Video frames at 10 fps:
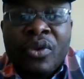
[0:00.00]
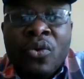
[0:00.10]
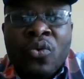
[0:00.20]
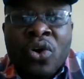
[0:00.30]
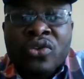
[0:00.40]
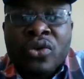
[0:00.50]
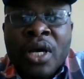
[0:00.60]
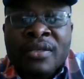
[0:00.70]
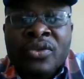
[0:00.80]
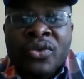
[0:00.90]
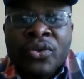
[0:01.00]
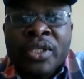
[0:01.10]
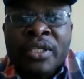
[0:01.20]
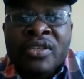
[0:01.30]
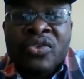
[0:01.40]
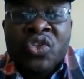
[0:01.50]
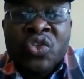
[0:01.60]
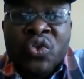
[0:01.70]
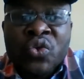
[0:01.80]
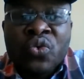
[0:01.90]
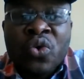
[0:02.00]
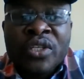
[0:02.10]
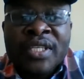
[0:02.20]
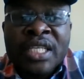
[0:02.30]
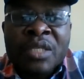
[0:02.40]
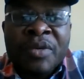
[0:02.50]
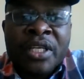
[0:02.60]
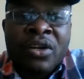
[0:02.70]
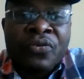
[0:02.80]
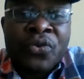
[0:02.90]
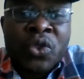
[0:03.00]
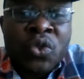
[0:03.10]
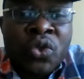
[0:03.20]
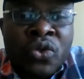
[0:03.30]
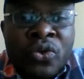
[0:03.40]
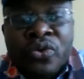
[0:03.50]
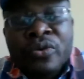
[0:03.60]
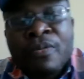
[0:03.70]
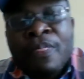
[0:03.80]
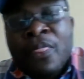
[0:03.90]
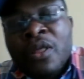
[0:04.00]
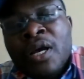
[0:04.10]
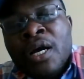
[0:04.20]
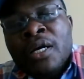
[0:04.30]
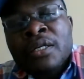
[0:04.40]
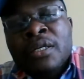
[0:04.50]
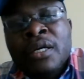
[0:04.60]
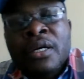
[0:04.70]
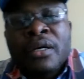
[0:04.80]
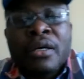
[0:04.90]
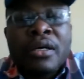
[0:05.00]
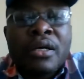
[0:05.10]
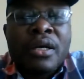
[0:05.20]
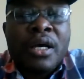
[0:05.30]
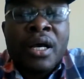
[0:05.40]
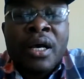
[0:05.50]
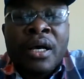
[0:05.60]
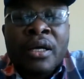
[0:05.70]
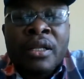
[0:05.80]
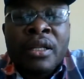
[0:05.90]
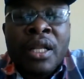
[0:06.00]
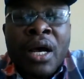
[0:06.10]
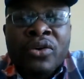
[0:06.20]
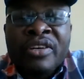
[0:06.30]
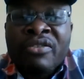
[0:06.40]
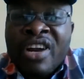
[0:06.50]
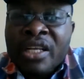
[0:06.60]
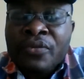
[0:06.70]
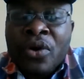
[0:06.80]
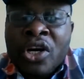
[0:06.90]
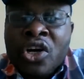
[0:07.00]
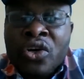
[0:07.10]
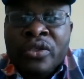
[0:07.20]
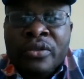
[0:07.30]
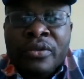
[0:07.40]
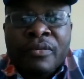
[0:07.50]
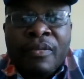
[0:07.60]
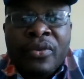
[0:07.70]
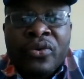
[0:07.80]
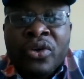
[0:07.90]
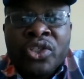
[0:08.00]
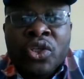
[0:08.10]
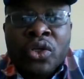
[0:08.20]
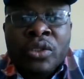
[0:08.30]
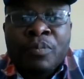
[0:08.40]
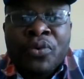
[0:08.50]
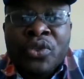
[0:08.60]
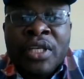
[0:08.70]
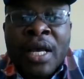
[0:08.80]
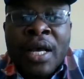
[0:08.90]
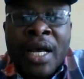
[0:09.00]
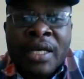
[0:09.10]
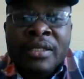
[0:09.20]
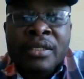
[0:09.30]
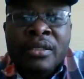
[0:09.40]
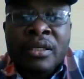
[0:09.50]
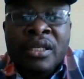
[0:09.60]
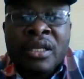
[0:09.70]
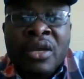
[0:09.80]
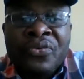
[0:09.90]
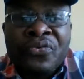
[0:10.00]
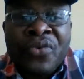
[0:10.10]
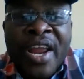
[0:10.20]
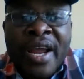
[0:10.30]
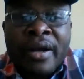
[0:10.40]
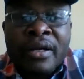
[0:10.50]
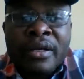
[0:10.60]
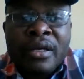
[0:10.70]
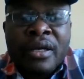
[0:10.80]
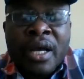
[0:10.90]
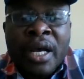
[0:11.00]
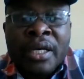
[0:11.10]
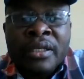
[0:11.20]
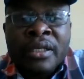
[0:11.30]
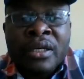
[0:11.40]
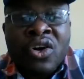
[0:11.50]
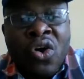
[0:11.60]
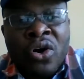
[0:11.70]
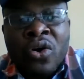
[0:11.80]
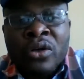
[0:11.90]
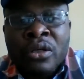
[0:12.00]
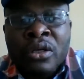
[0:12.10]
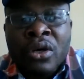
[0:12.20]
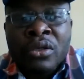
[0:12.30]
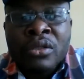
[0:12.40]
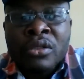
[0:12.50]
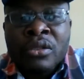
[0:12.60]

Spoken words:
what you have to do is to do what is expected of you to do. and allow the rest for God. You don't just put your hands in a fire and call God not